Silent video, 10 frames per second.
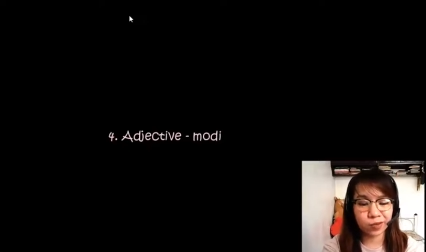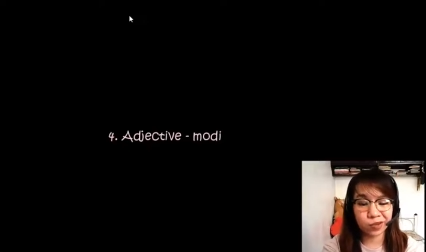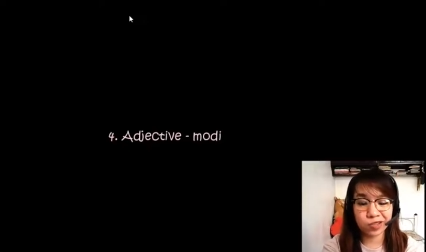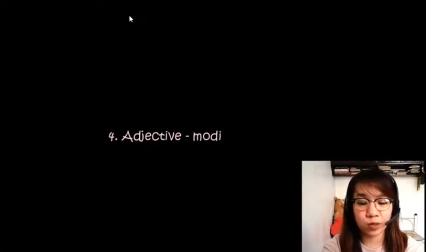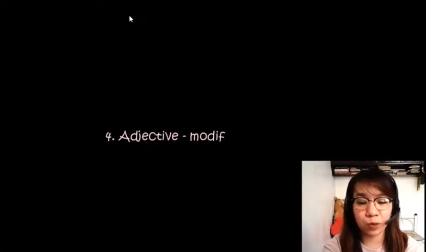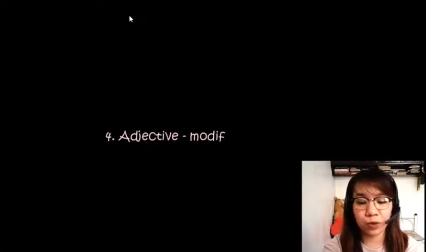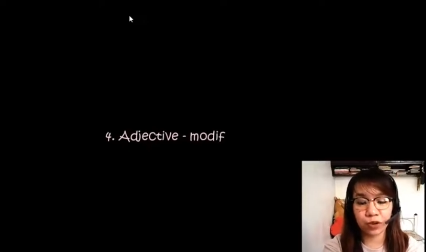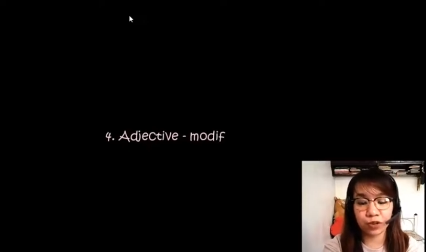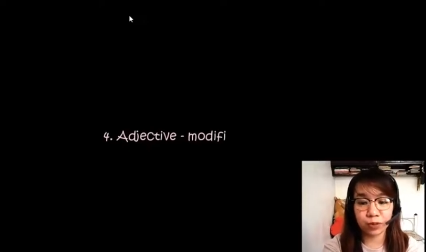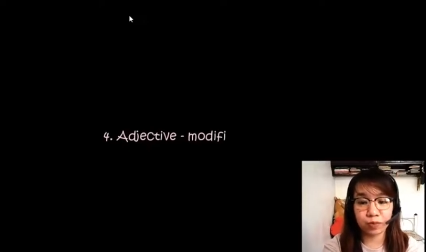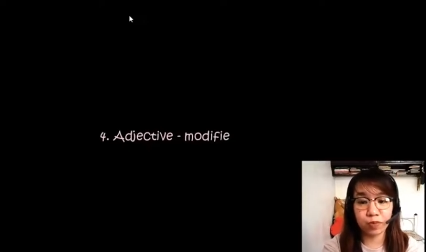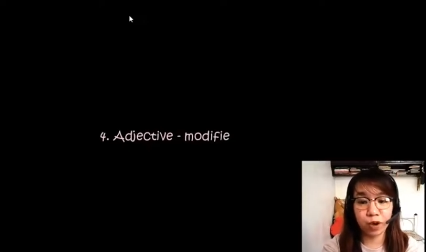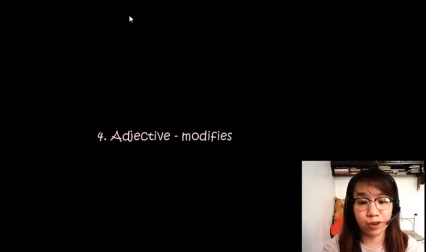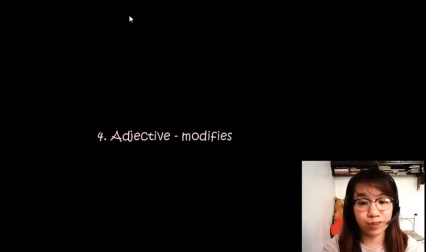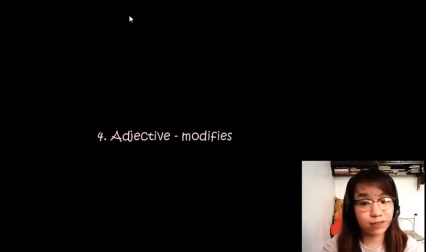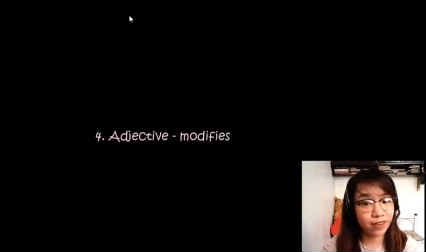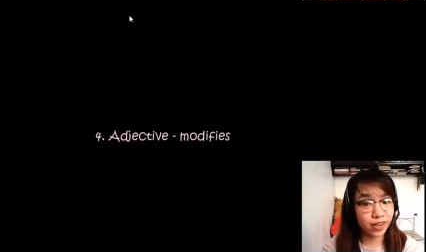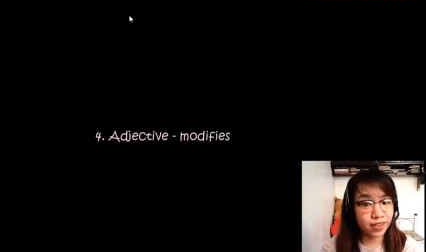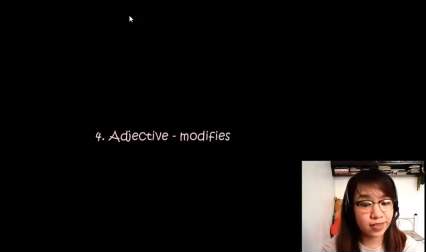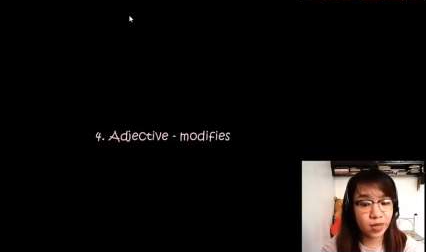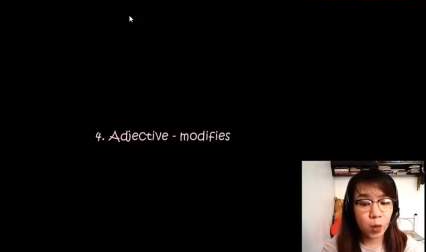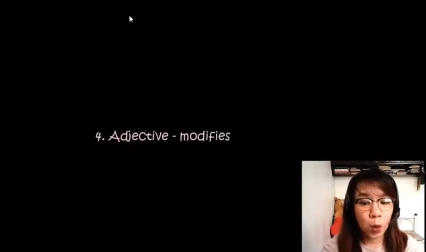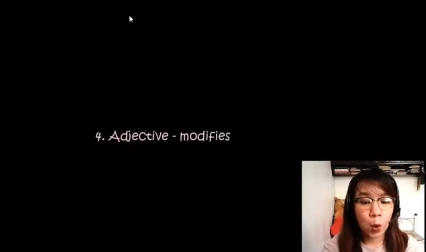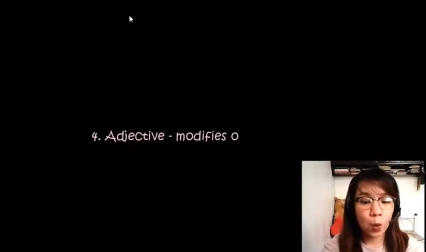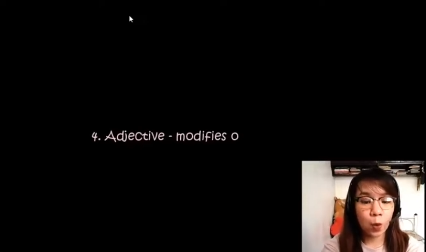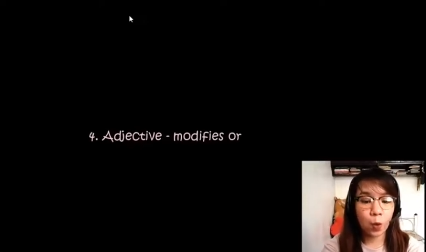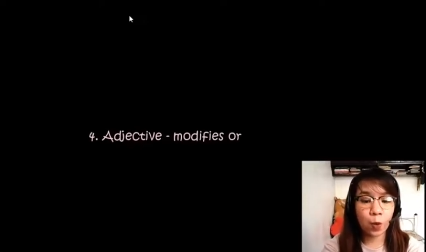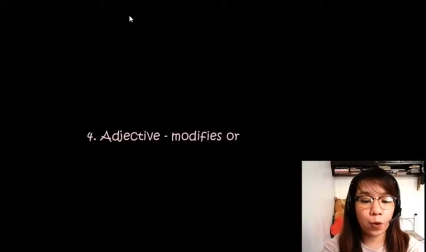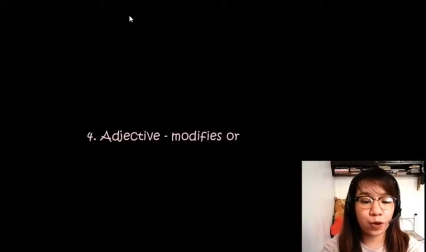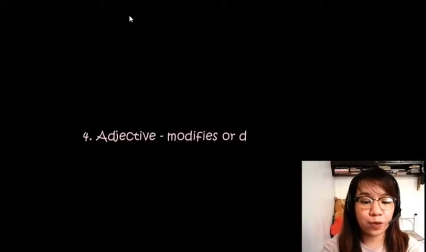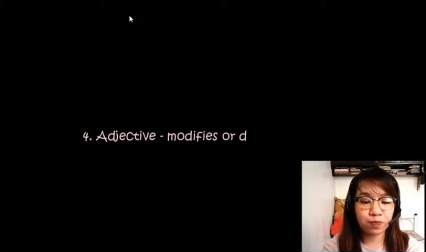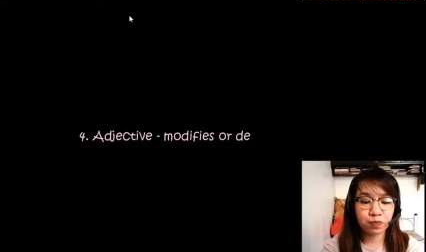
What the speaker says: or is a word that modifies or